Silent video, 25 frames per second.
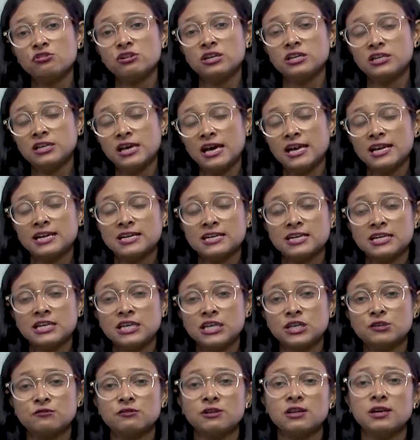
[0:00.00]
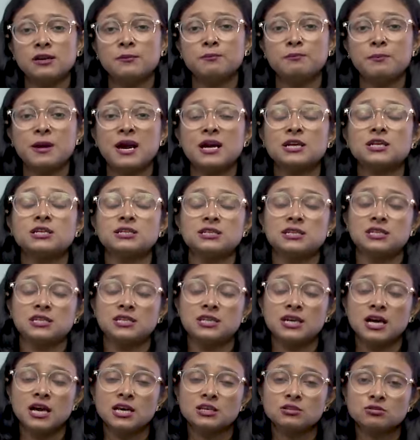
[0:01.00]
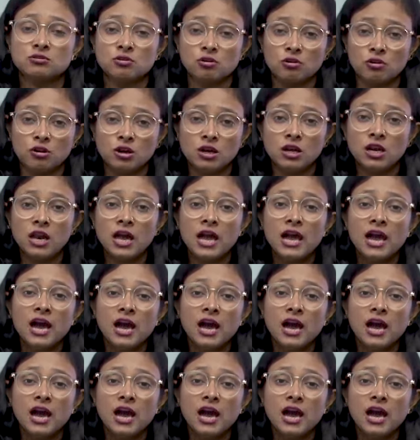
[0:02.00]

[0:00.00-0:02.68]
indirectly it will impact India's oil